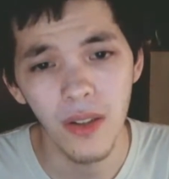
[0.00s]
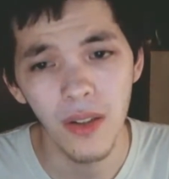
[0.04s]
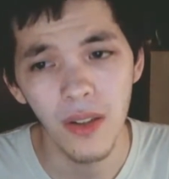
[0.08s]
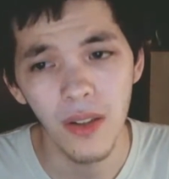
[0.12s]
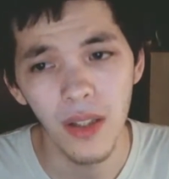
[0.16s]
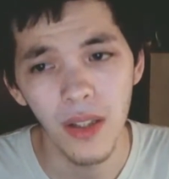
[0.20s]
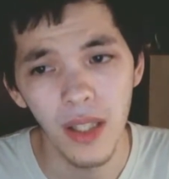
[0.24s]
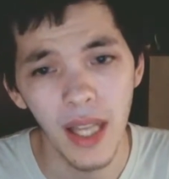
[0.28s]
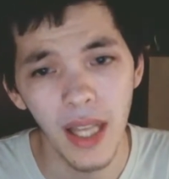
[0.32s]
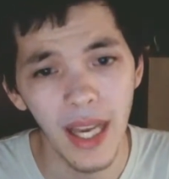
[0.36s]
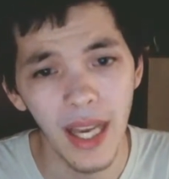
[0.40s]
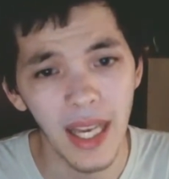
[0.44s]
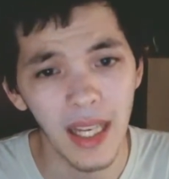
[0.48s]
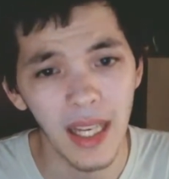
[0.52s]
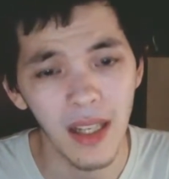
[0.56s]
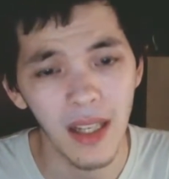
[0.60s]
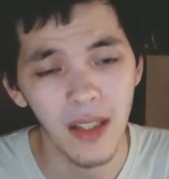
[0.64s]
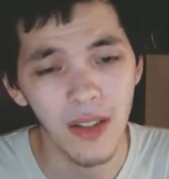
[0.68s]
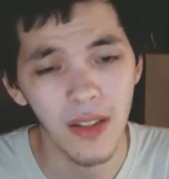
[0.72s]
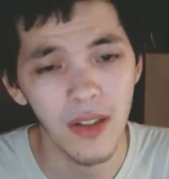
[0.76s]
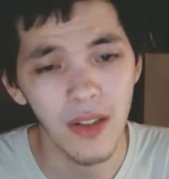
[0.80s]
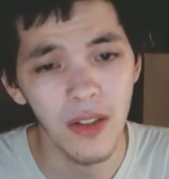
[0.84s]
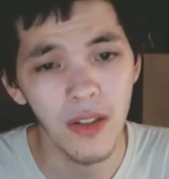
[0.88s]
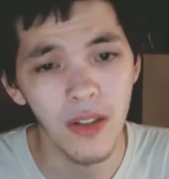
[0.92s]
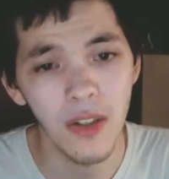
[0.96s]
like
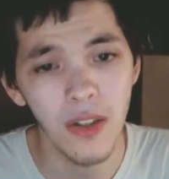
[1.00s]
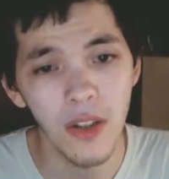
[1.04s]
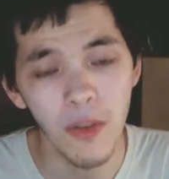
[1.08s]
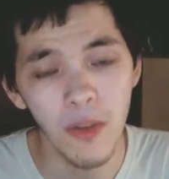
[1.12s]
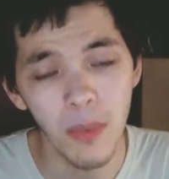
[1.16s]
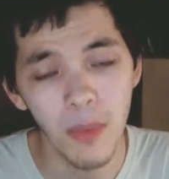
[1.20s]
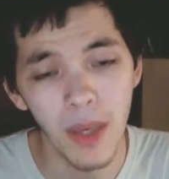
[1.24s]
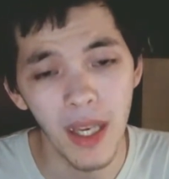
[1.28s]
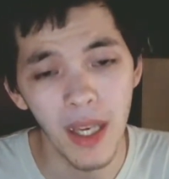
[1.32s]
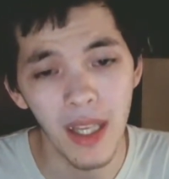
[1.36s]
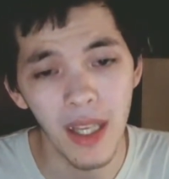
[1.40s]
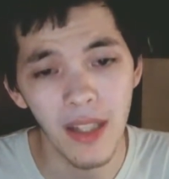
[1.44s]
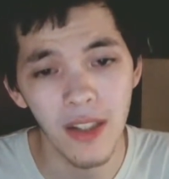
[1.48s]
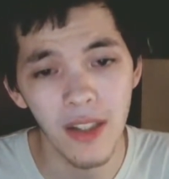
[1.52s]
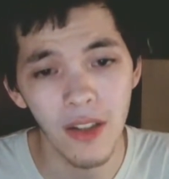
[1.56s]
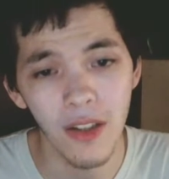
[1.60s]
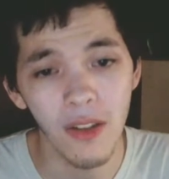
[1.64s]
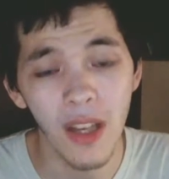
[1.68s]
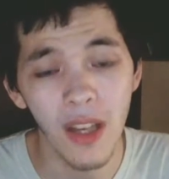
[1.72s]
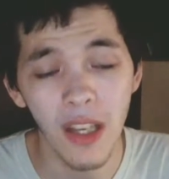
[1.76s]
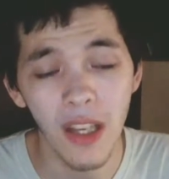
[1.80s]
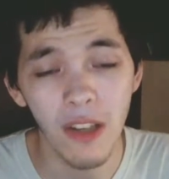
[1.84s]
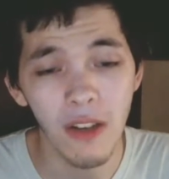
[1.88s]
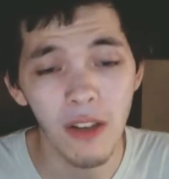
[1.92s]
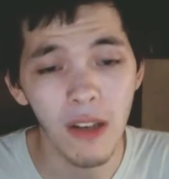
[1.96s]
stupid so
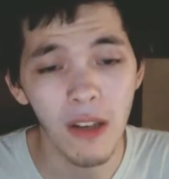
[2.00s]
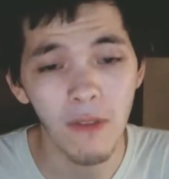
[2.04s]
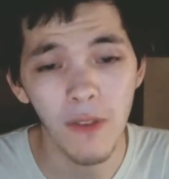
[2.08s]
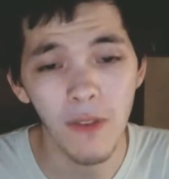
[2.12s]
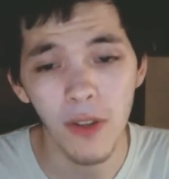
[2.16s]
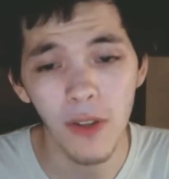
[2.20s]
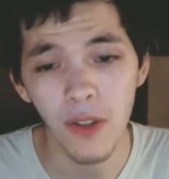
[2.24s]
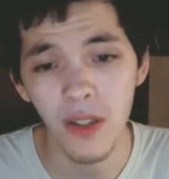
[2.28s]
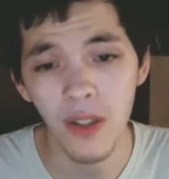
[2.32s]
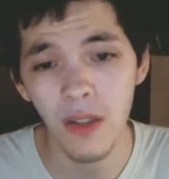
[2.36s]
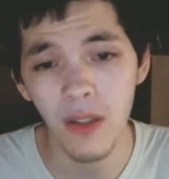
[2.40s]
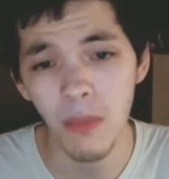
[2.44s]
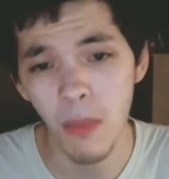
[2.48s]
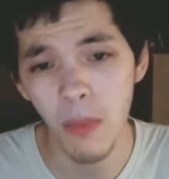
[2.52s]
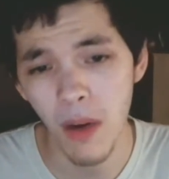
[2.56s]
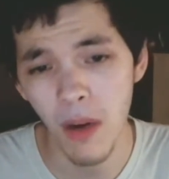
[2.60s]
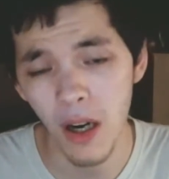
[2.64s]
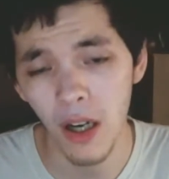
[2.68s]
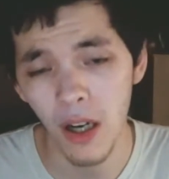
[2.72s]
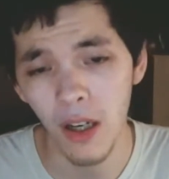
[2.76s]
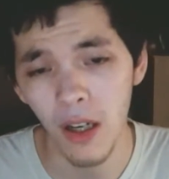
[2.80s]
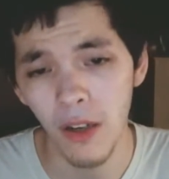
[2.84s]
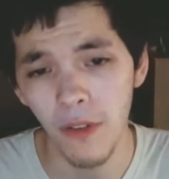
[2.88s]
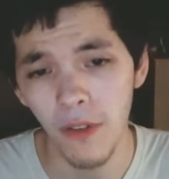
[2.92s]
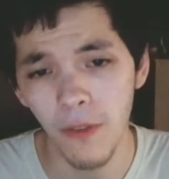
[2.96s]
that you can feel
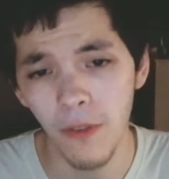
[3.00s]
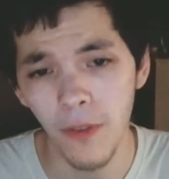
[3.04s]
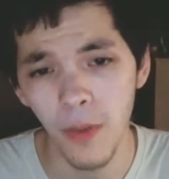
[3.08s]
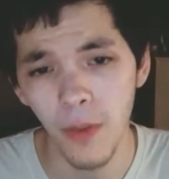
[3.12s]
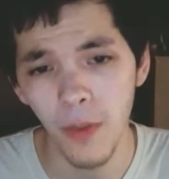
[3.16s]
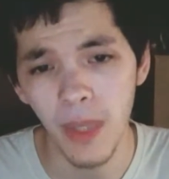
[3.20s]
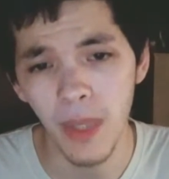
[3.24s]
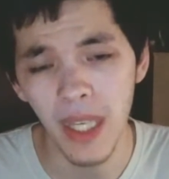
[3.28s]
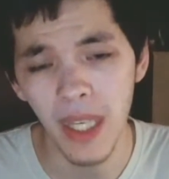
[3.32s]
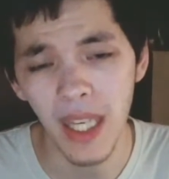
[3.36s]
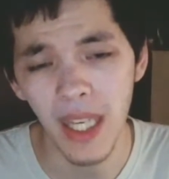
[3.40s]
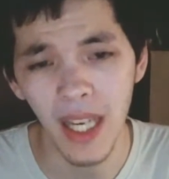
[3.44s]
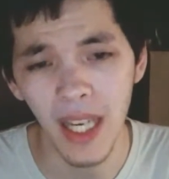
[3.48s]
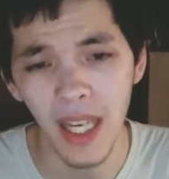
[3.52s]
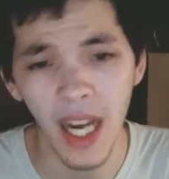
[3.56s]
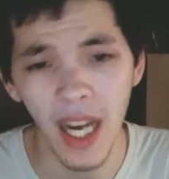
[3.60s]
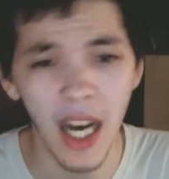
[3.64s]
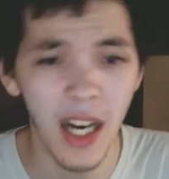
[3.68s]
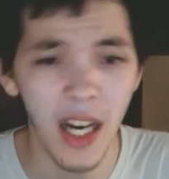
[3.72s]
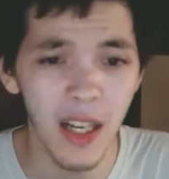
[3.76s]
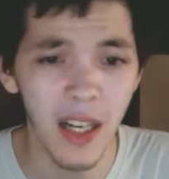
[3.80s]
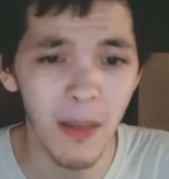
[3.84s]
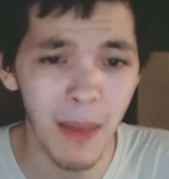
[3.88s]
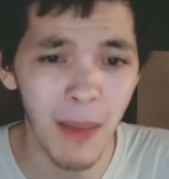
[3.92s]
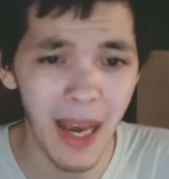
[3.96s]
smart for being an
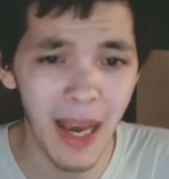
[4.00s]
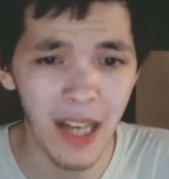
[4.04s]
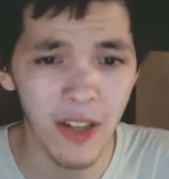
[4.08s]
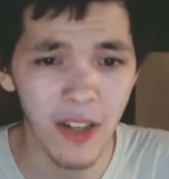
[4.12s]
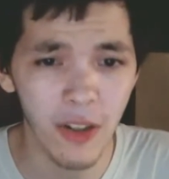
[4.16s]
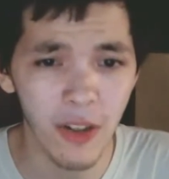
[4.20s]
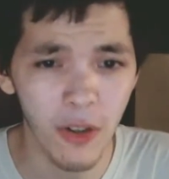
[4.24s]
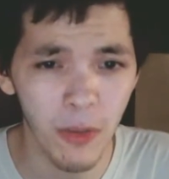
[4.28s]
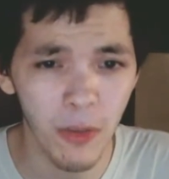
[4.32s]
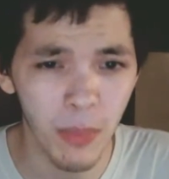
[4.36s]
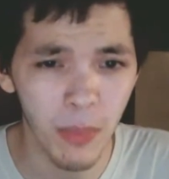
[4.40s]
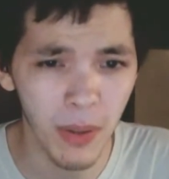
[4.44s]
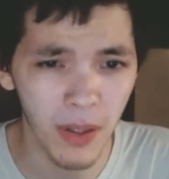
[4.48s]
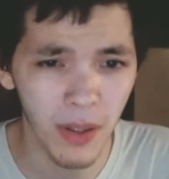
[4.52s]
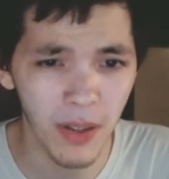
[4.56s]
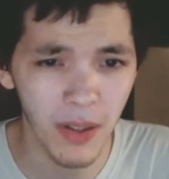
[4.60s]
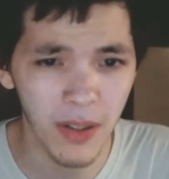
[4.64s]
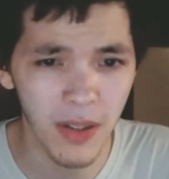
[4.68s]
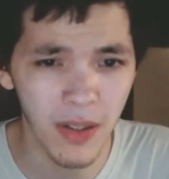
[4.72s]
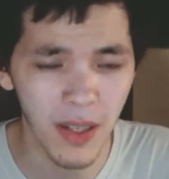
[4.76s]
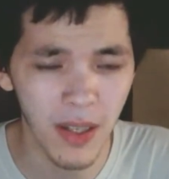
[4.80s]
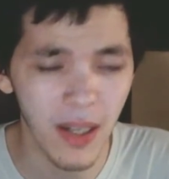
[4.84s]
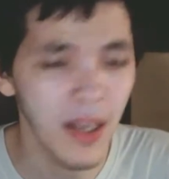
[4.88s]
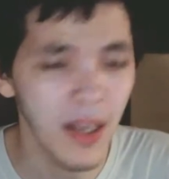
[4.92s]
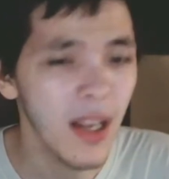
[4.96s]
unmagical
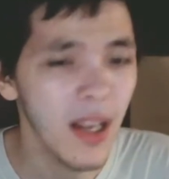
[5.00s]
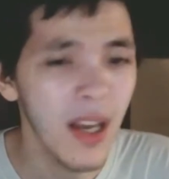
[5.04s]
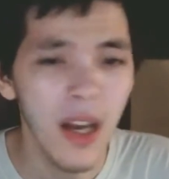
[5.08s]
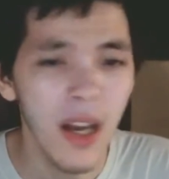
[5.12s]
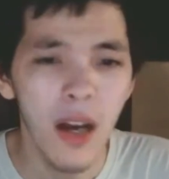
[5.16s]
person.